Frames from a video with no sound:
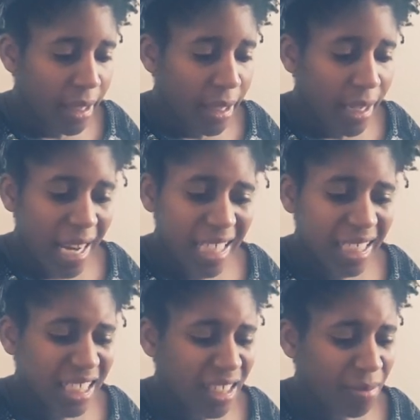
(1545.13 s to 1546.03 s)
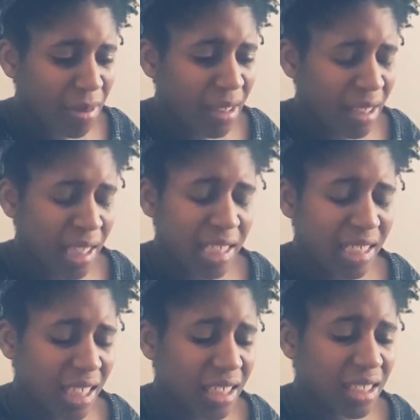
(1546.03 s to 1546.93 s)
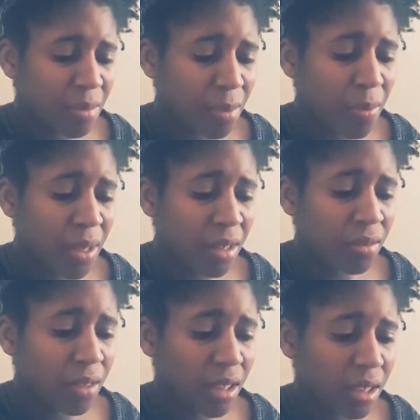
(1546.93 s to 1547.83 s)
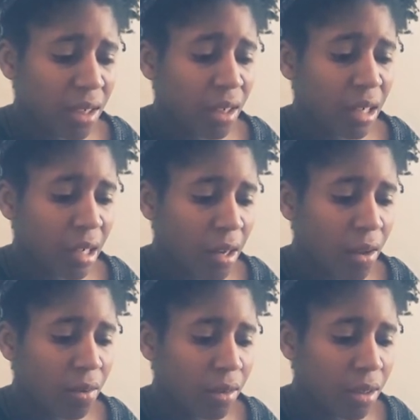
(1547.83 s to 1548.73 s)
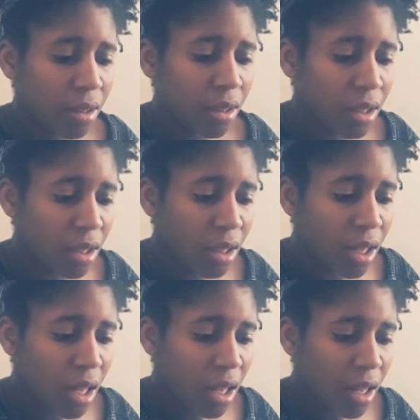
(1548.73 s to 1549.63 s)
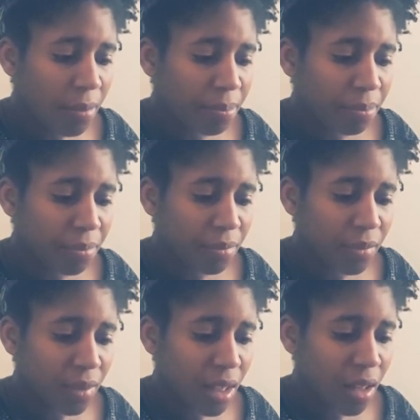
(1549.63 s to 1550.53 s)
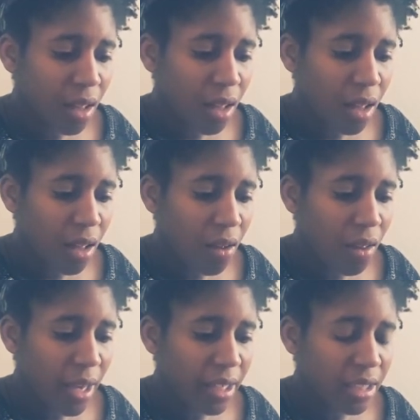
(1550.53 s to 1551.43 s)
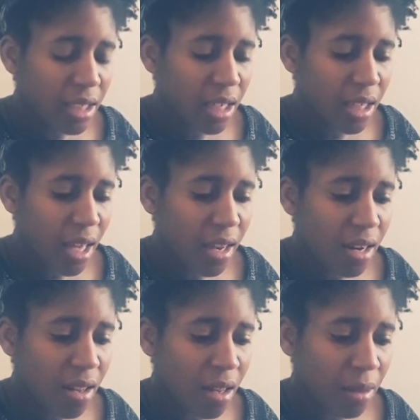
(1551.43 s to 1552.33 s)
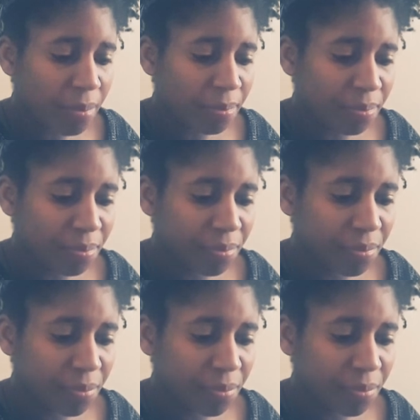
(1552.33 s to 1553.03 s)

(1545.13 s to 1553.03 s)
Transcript: That's deep. That's like a deep opinion right there, you know? All I can say that,